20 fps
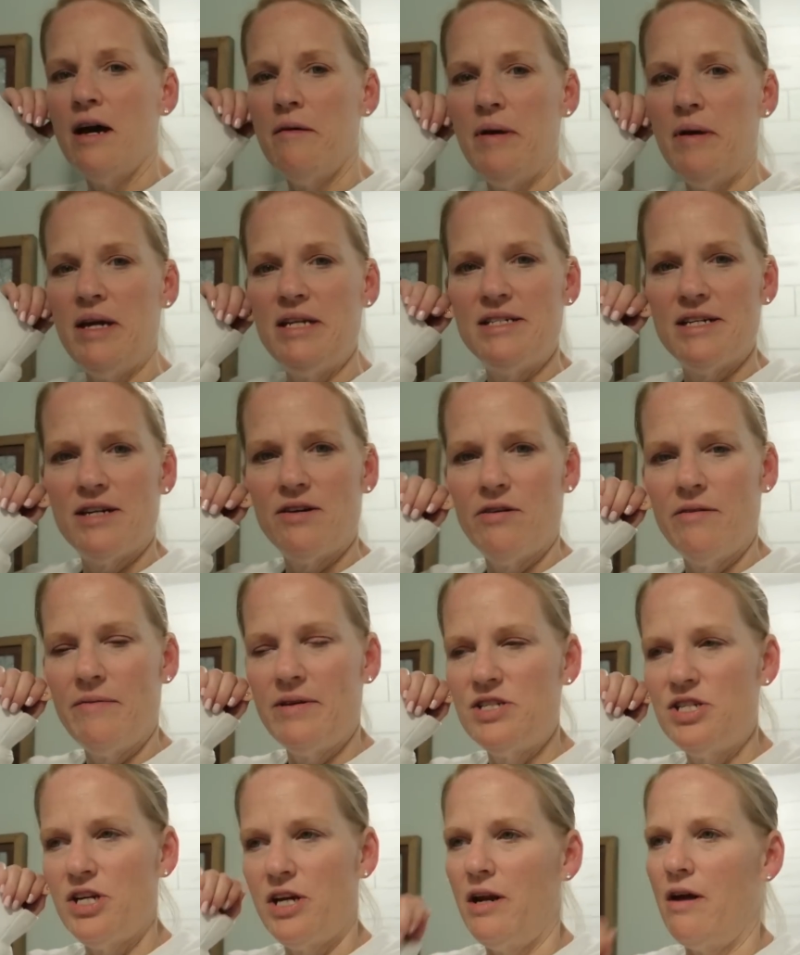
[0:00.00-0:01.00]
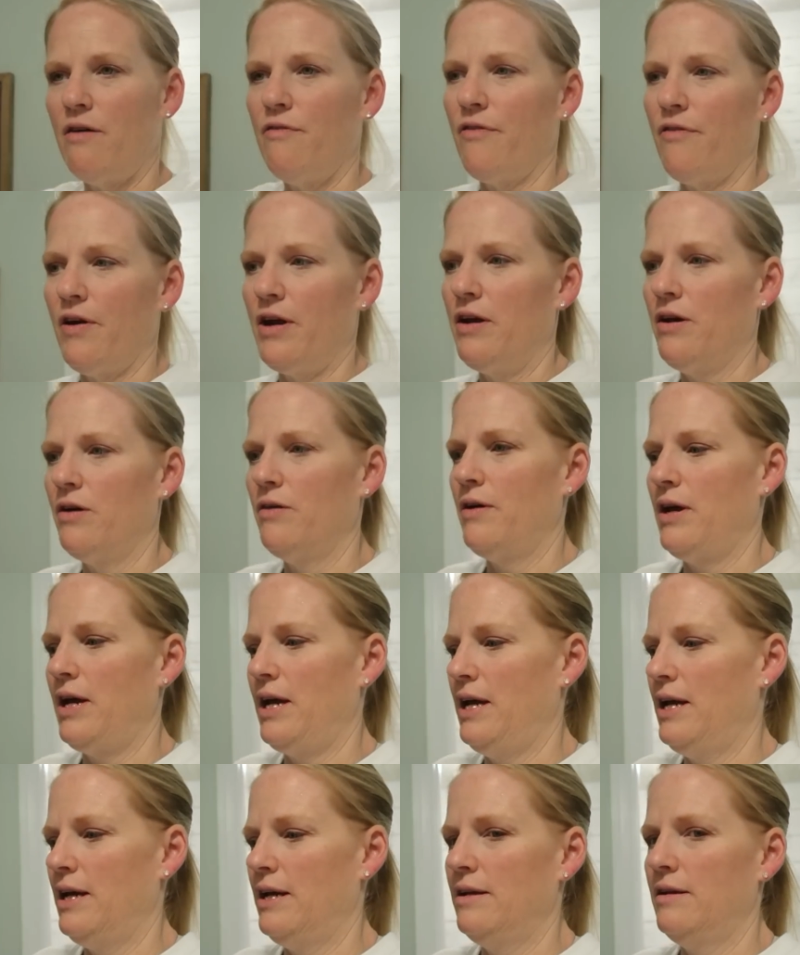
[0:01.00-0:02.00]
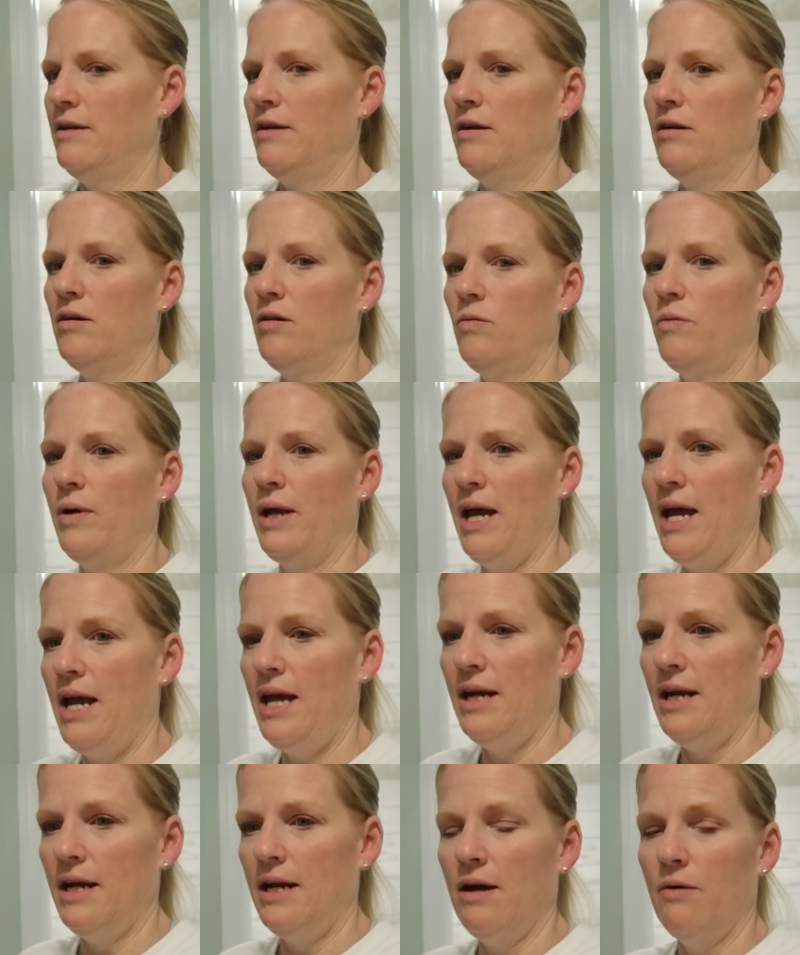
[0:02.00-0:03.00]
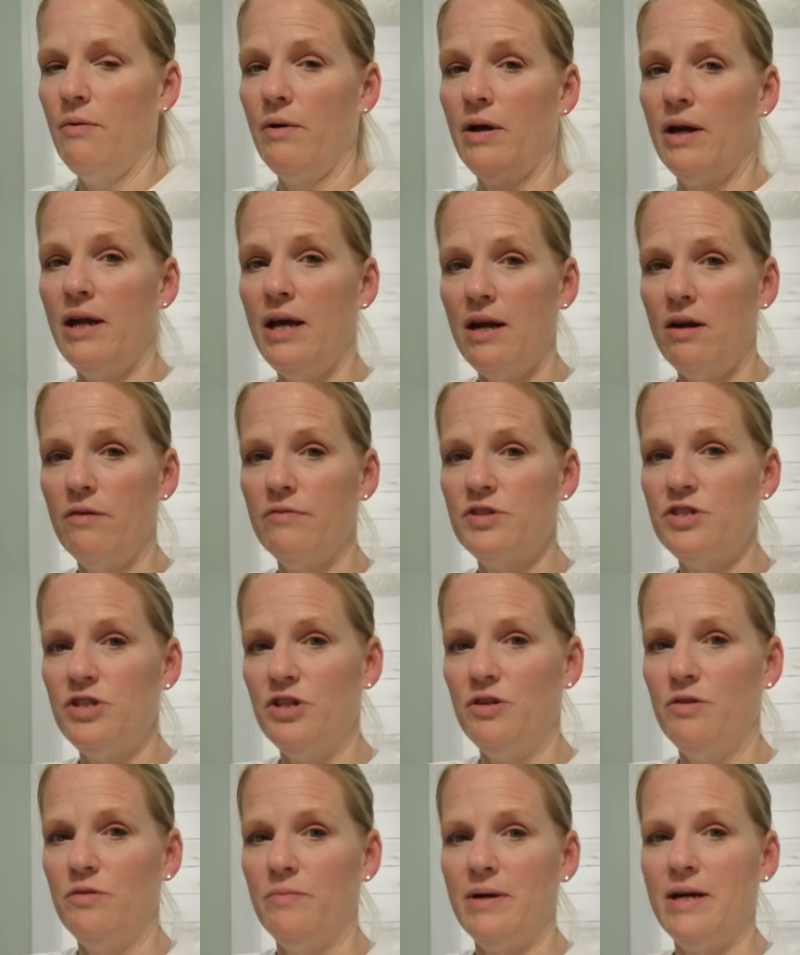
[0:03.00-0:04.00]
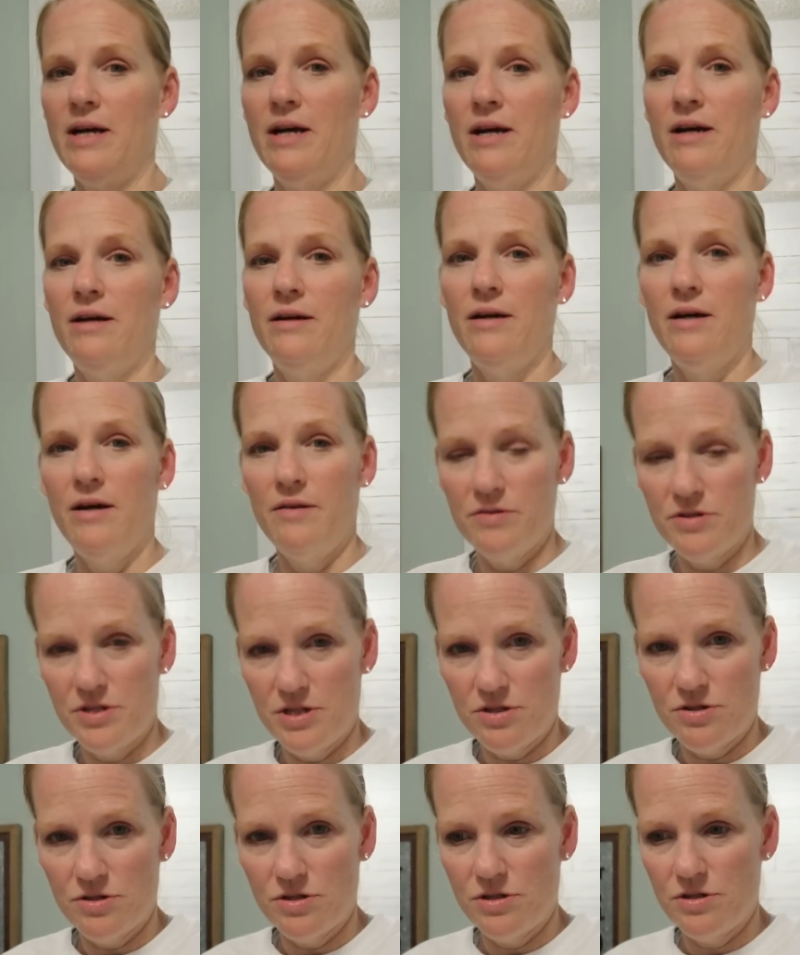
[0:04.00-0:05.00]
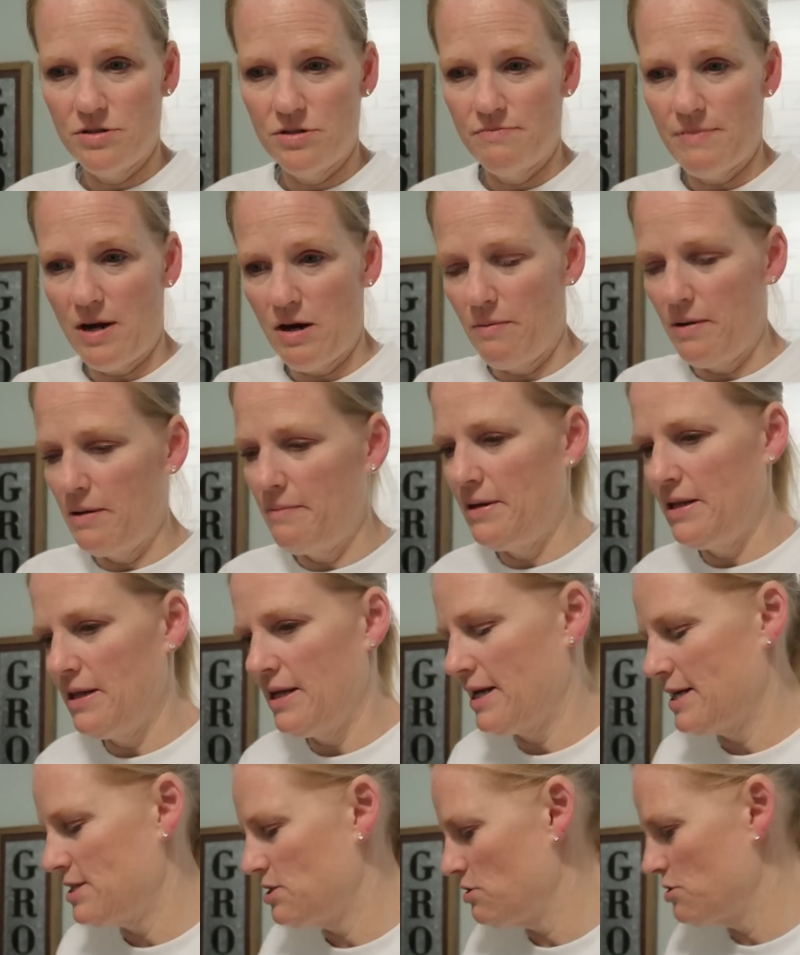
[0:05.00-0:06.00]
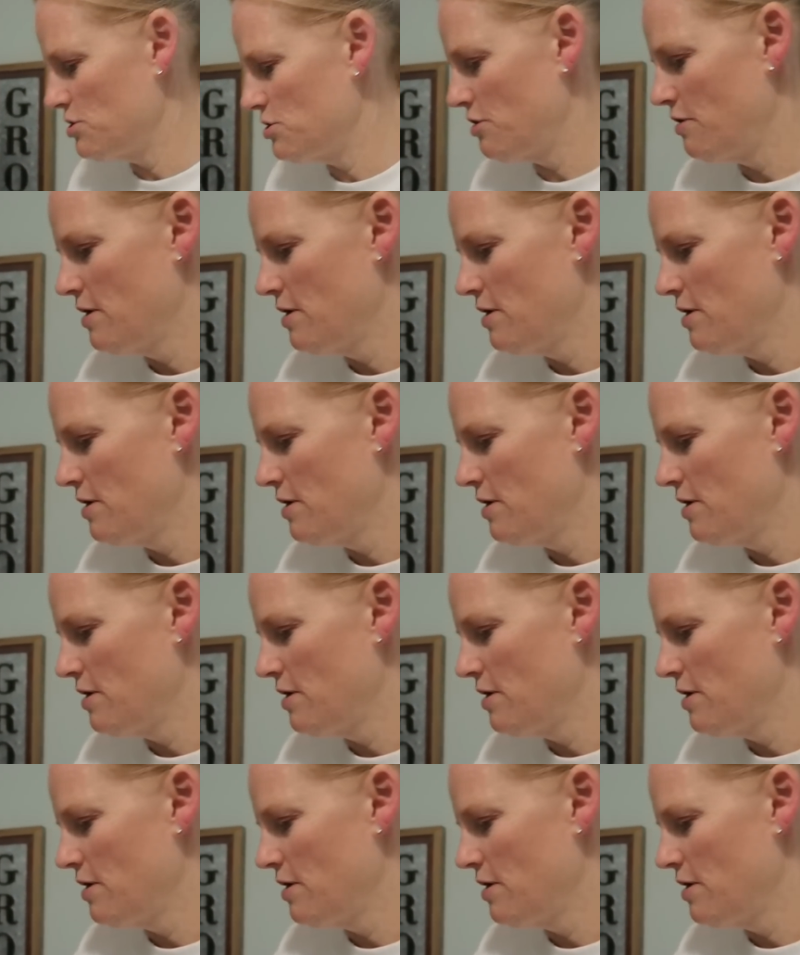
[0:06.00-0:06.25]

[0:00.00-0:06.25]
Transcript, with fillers: I made dinner, I made chicken alfredo and we ate and now we're gonna head over to my other sister's Airbnb like I told